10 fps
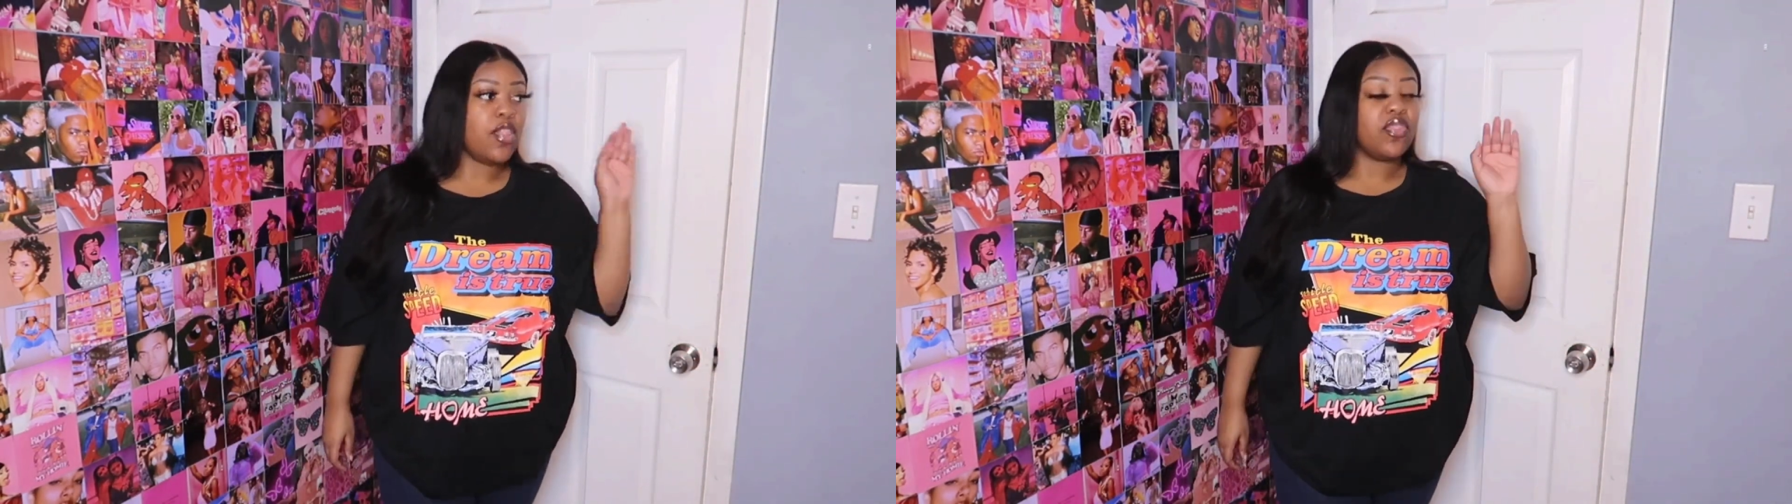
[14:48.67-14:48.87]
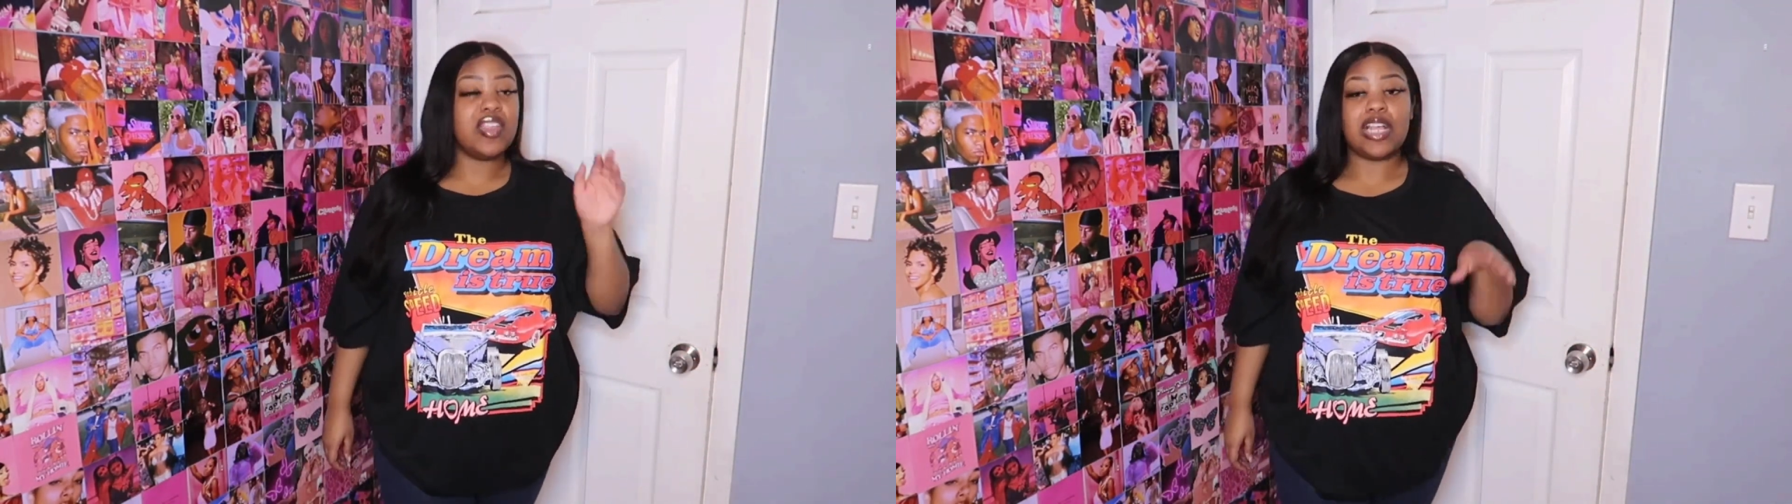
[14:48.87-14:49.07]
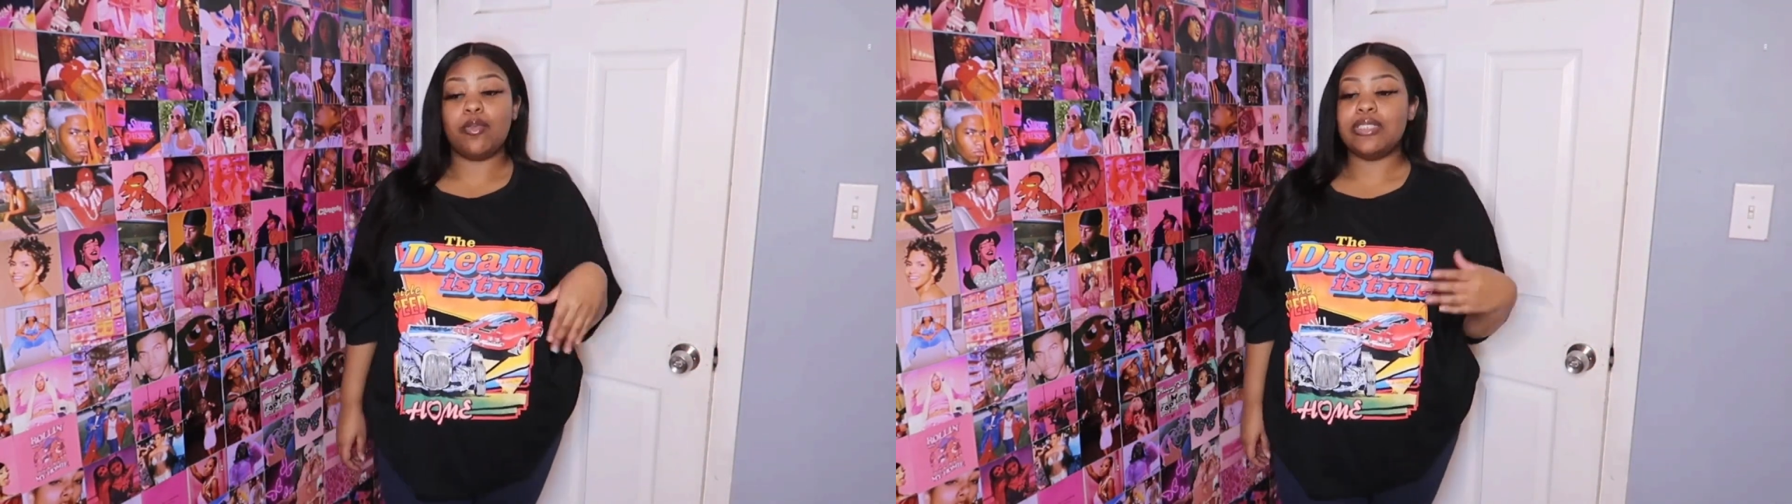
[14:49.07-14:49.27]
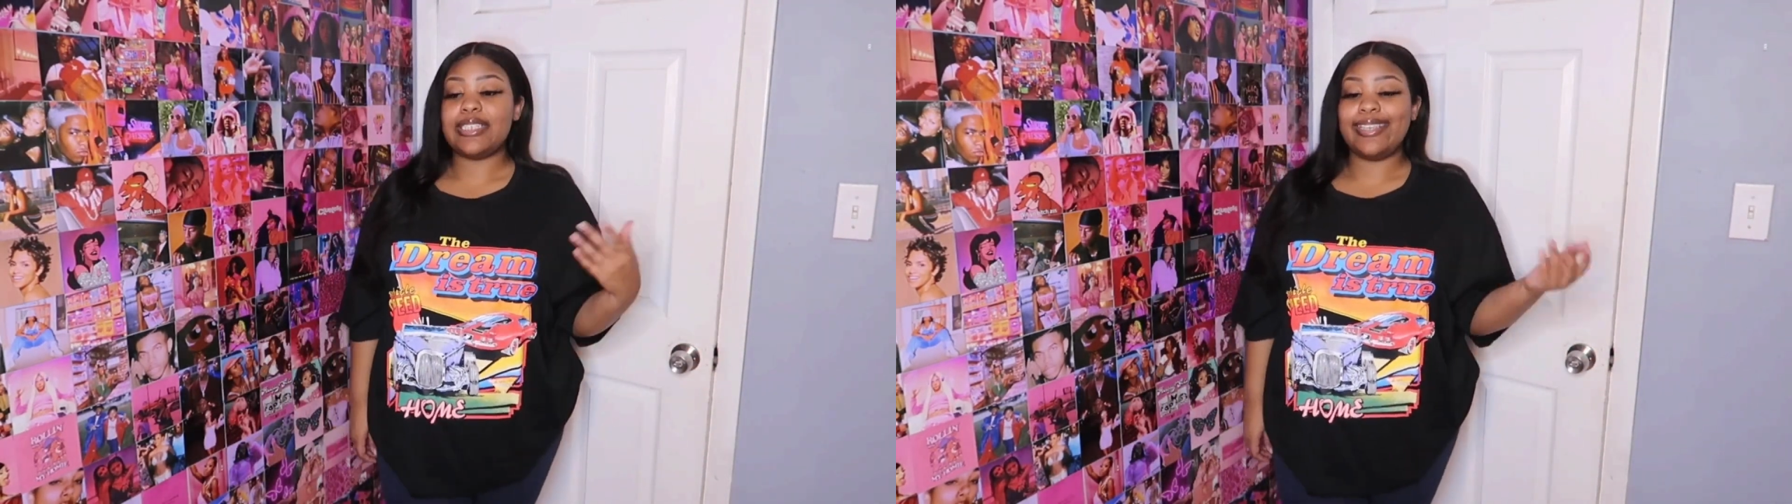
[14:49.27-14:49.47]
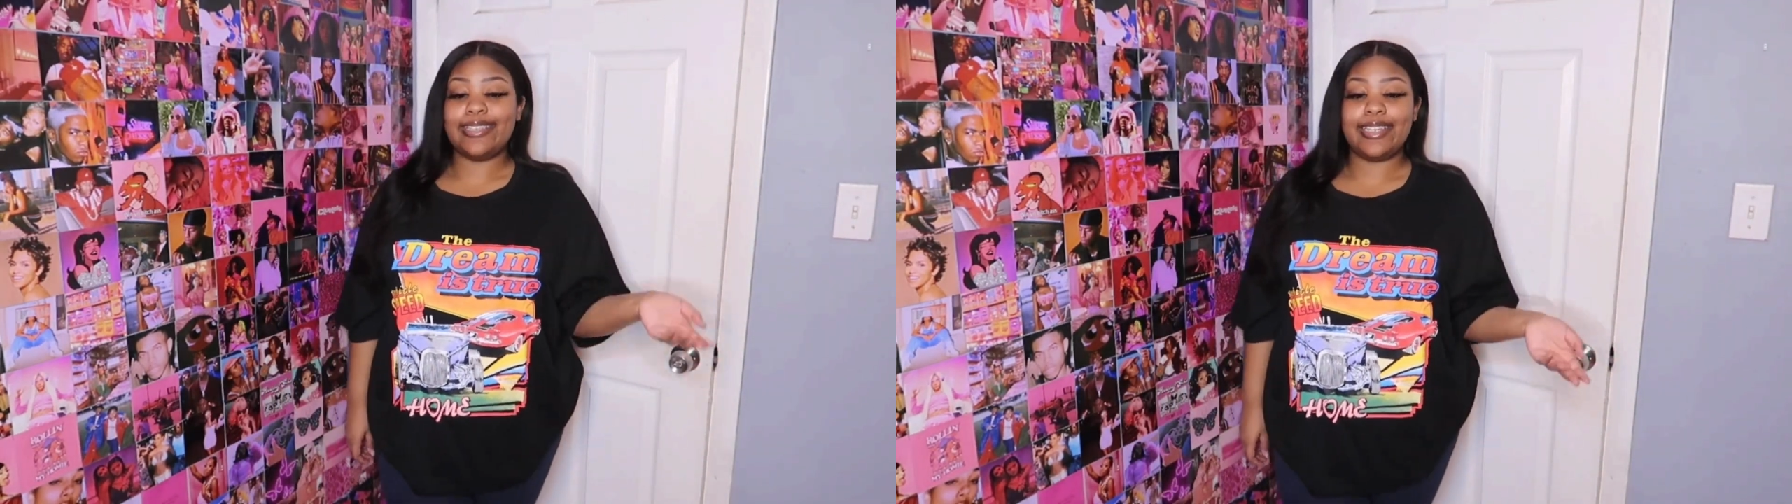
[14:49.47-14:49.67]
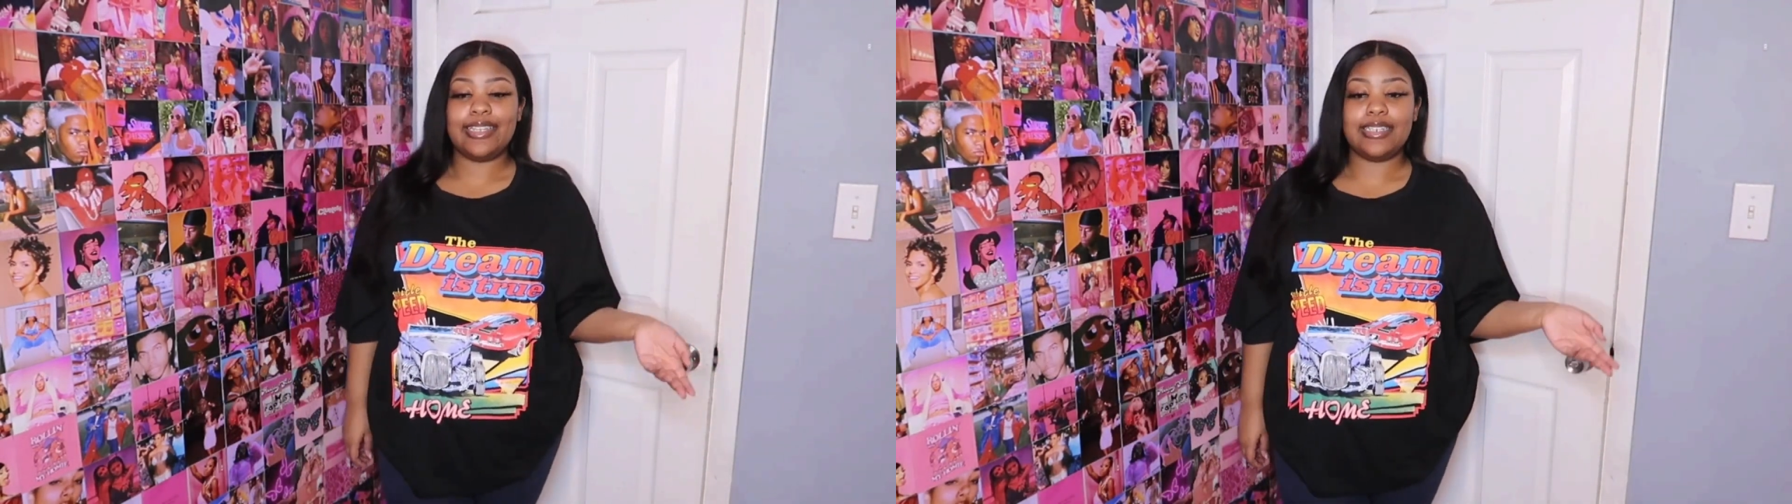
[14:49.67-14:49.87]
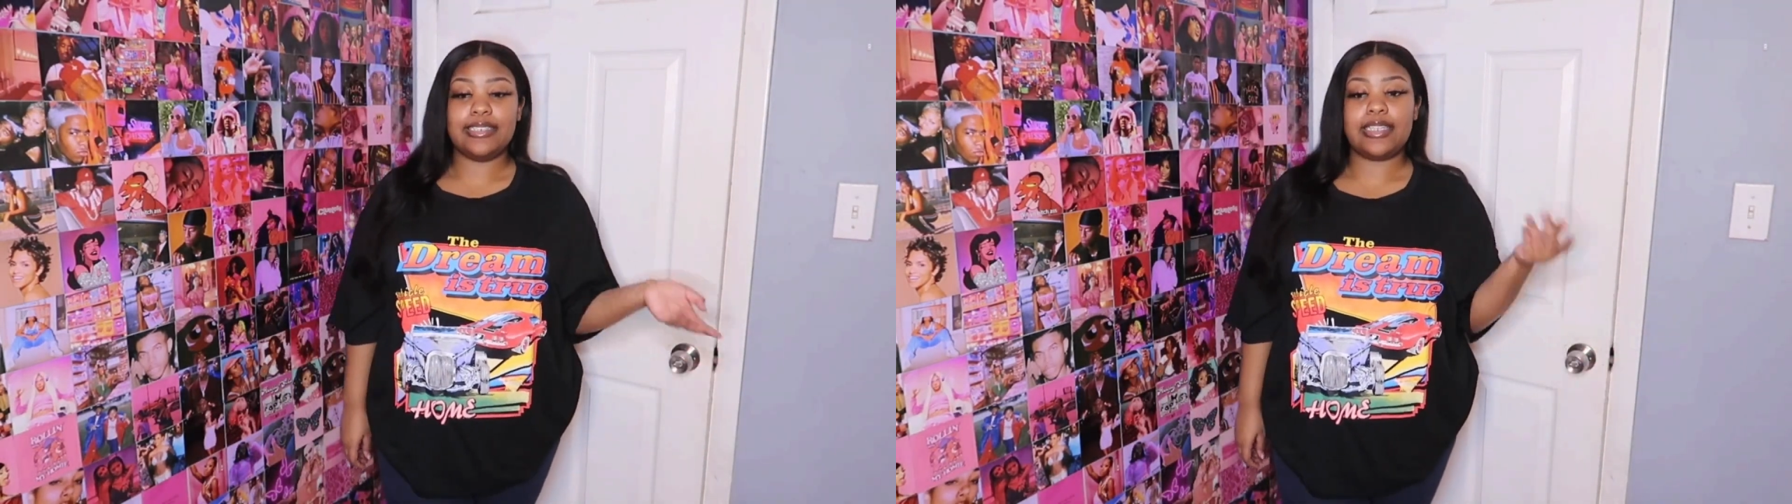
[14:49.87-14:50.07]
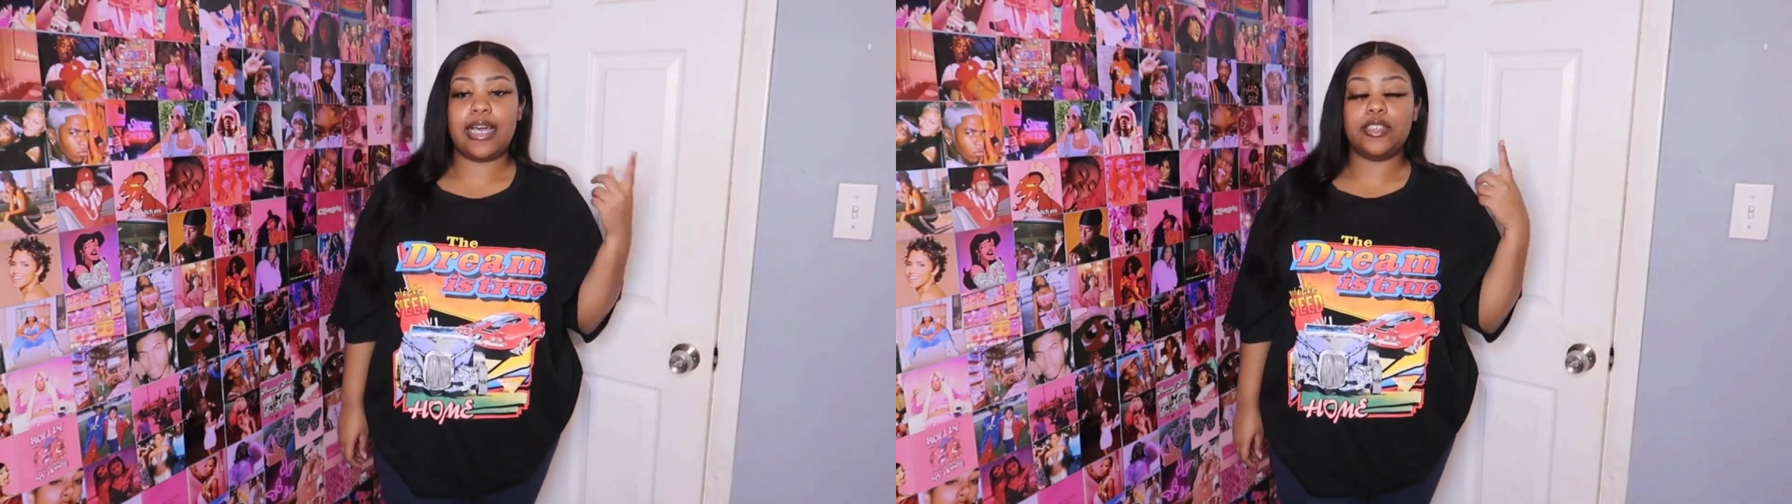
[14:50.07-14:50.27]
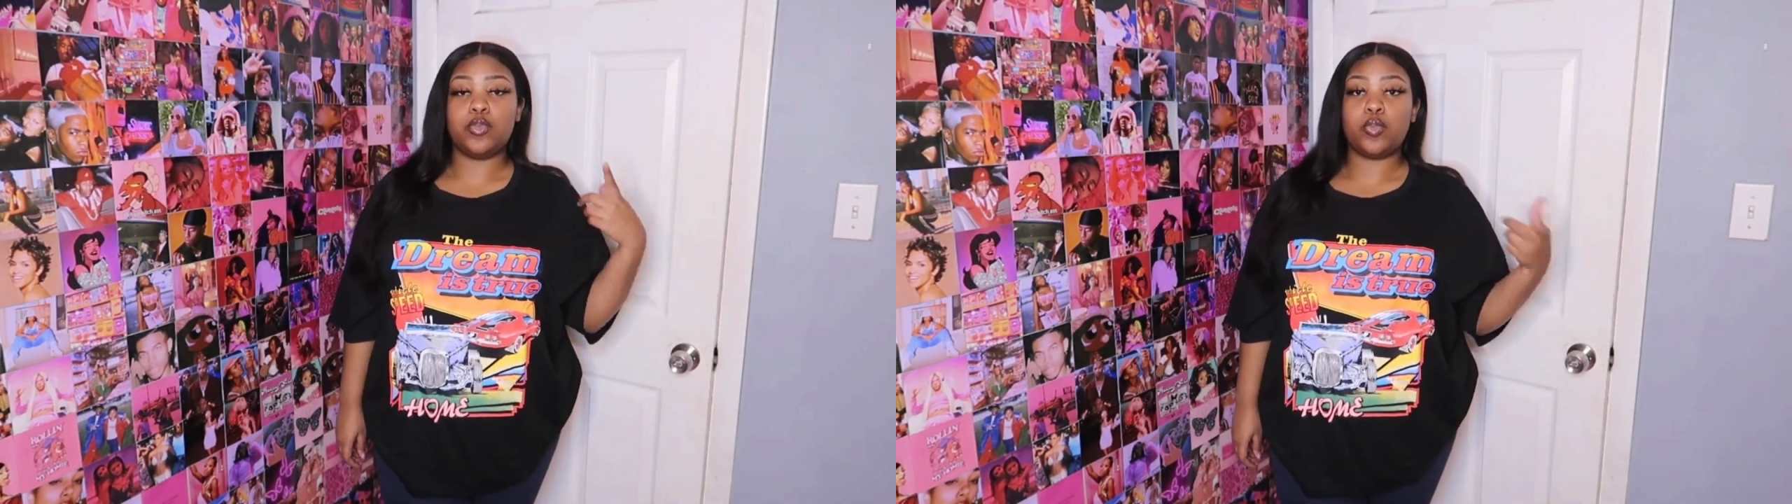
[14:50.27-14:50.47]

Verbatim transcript: then I would say get it in the size